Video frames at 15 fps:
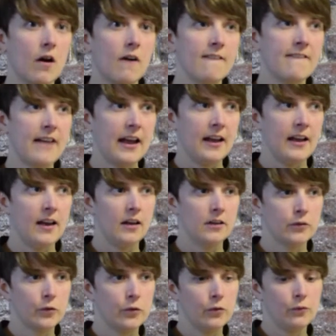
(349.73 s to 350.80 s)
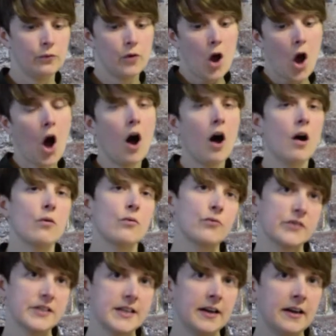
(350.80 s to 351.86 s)
of a sort of
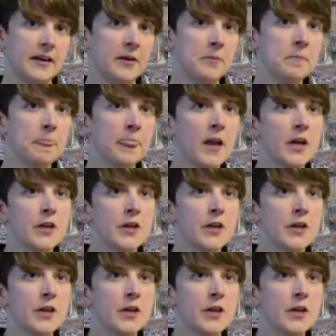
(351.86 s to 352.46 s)
half term.